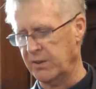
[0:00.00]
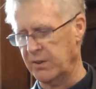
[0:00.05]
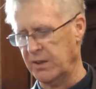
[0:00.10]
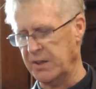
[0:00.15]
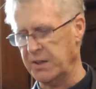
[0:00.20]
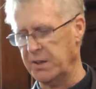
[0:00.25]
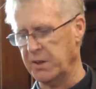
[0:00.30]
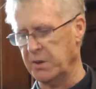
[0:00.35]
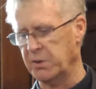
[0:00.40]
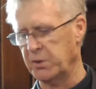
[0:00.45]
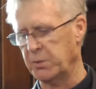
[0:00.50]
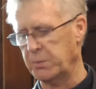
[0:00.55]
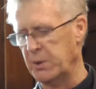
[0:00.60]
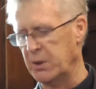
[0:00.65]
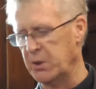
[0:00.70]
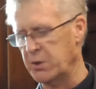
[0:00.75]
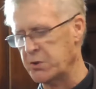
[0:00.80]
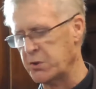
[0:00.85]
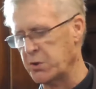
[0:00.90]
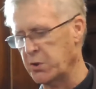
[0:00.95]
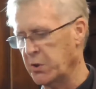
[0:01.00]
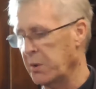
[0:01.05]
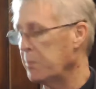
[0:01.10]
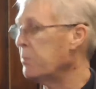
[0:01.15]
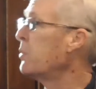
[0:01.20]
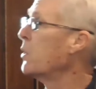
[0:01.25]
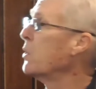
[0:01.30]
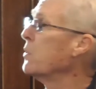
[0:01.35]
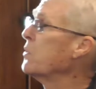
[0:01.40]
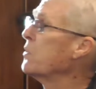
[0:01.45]
to seek your
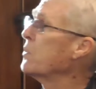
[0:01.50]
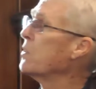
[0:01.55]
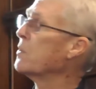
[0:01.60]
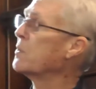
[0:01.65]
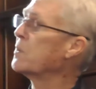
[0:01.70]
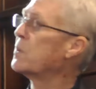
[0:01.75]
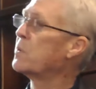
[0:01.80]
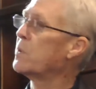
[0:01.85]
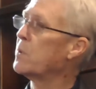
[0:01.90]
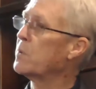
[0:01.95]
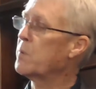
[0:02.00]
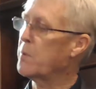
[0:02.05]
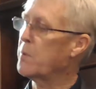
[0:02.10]
spiritual and personal